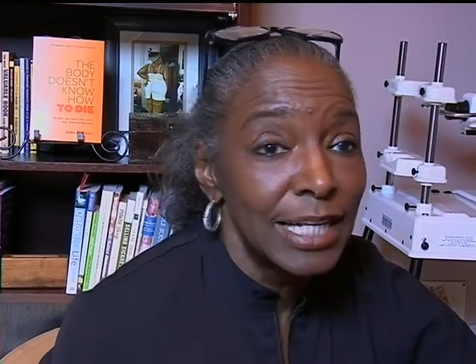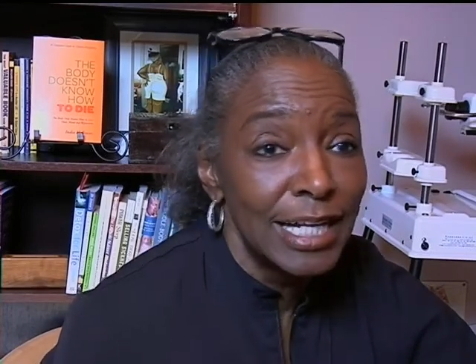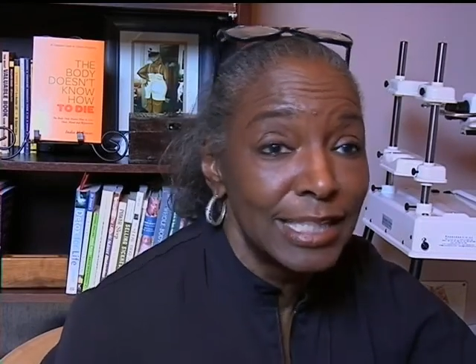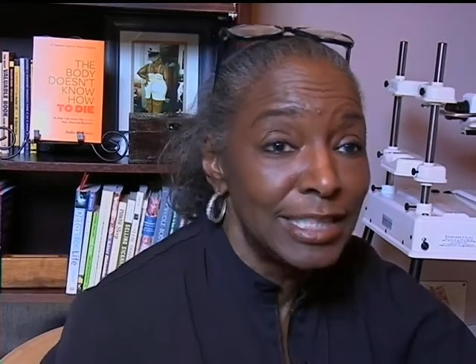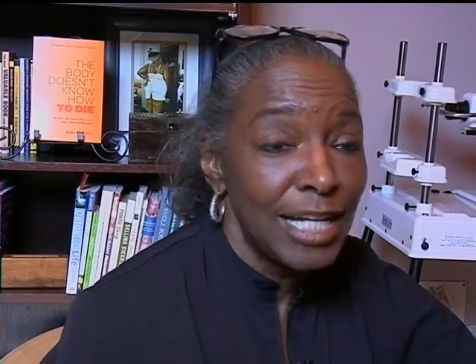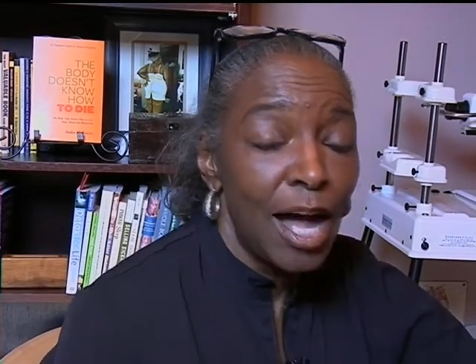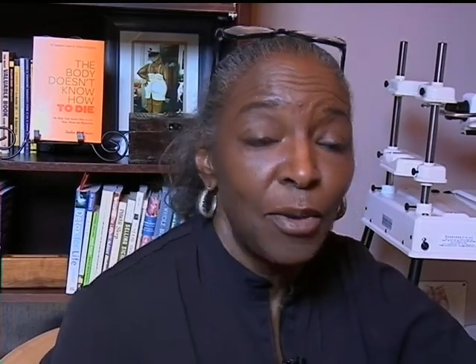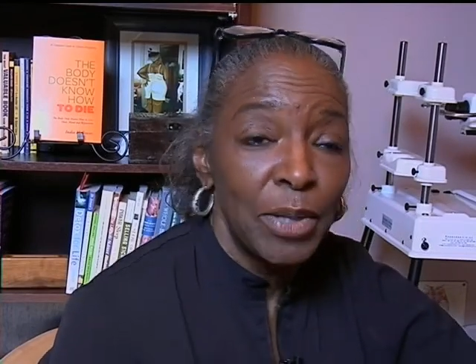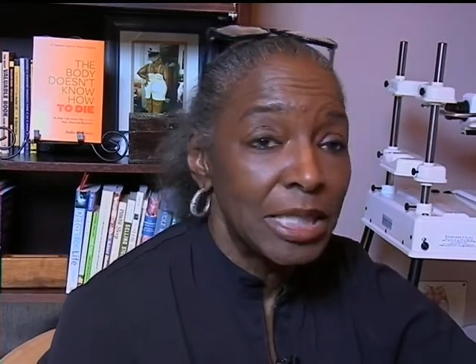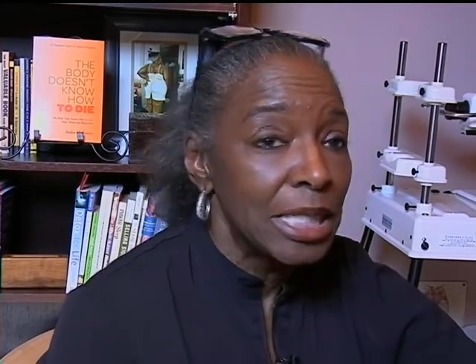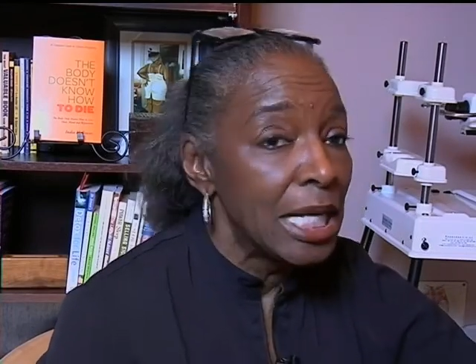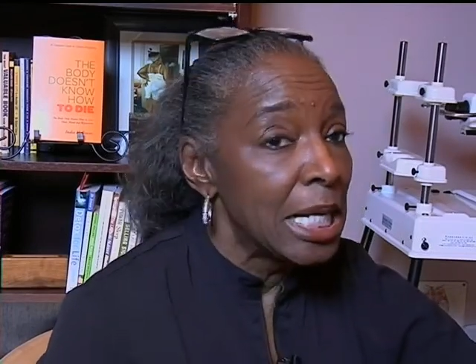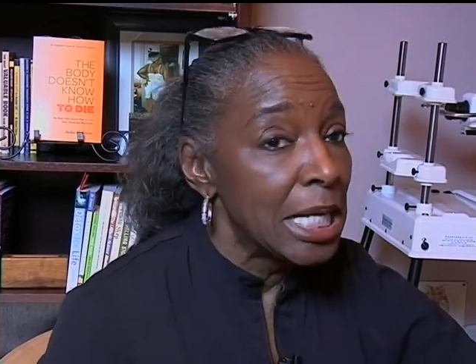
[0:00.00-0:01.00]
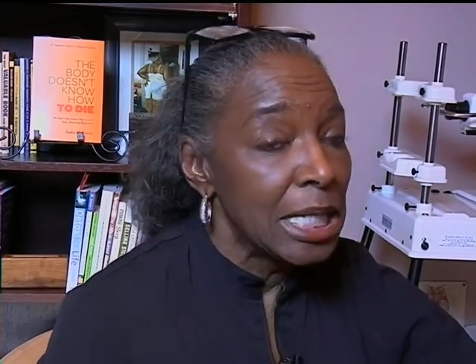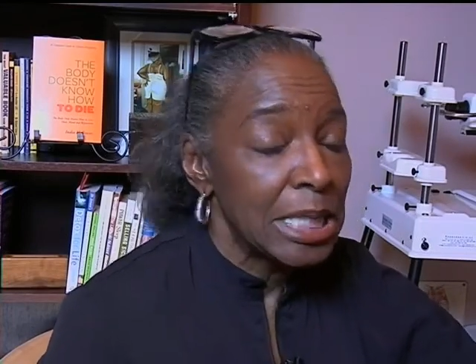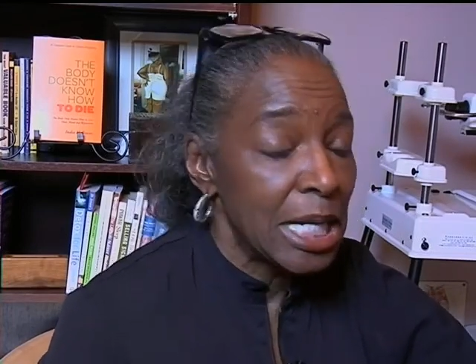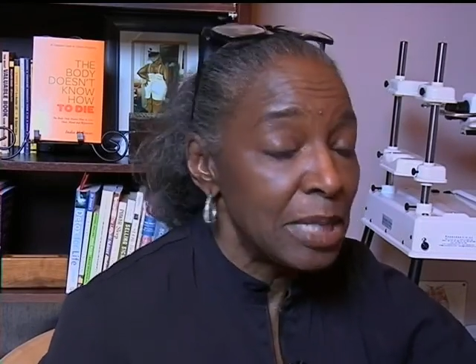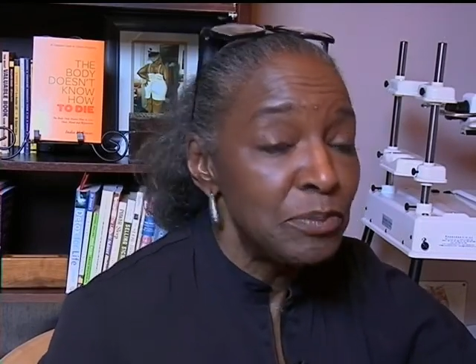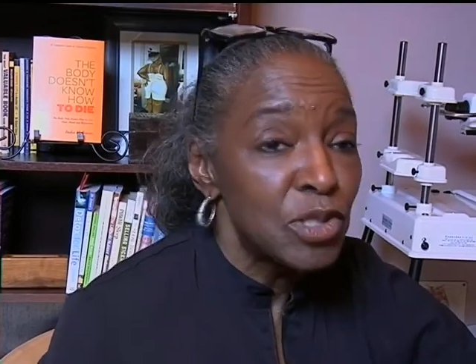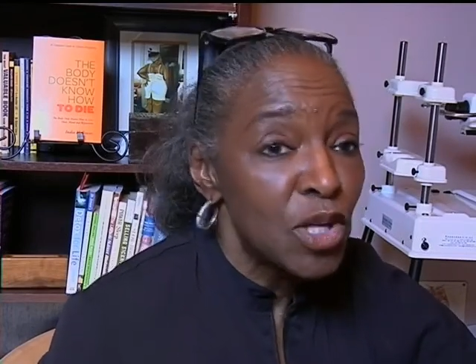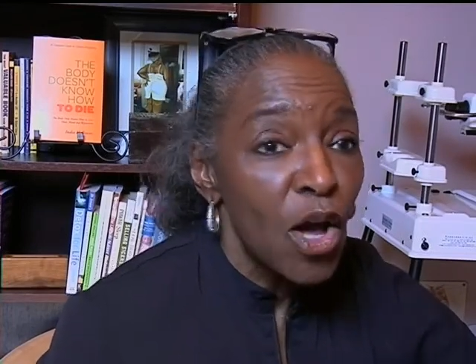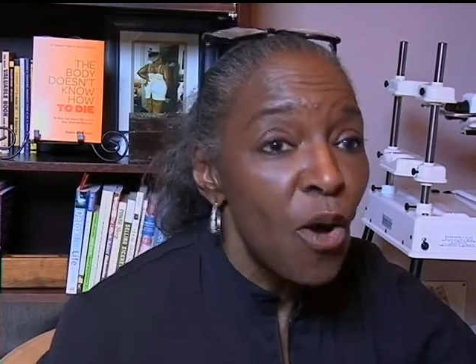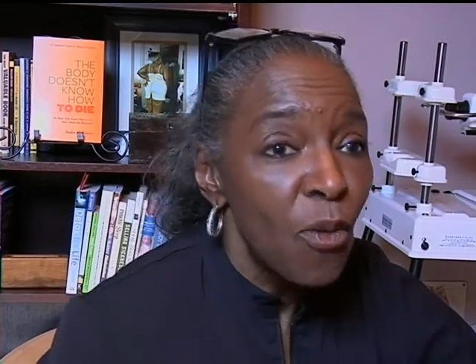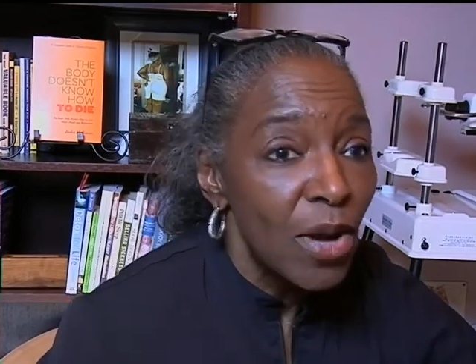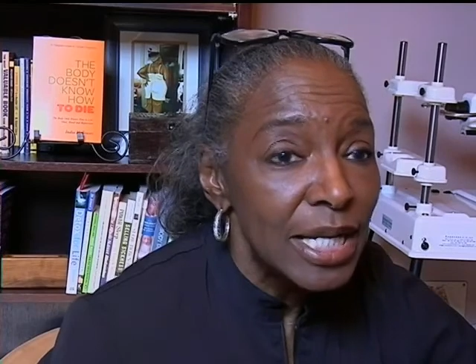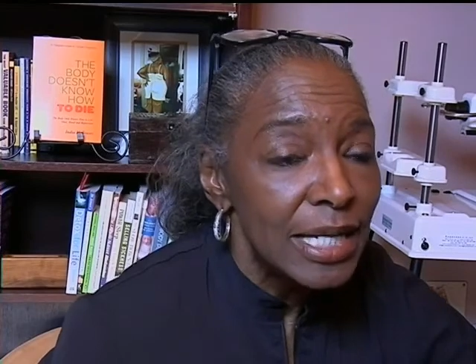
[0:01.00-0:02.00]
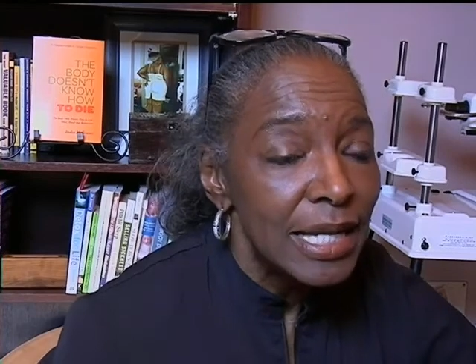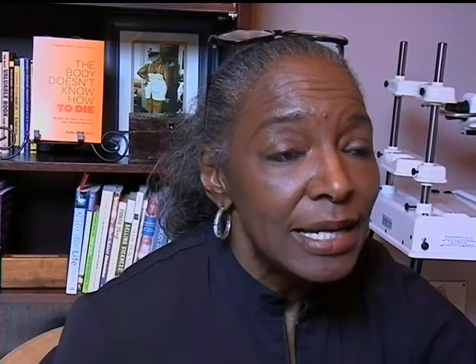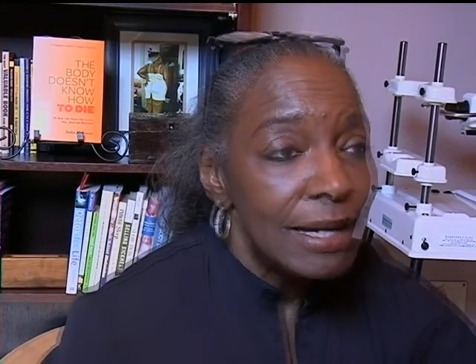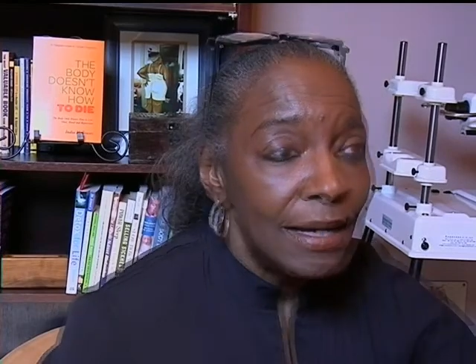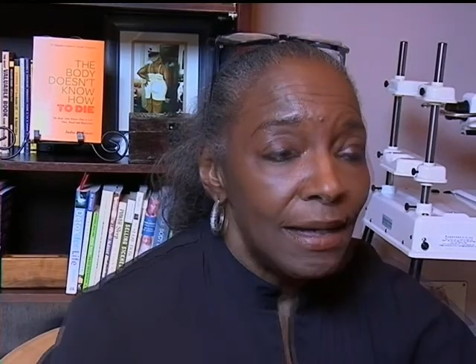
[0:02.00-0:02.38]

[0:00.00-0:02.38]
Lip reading: That's how it keeps going.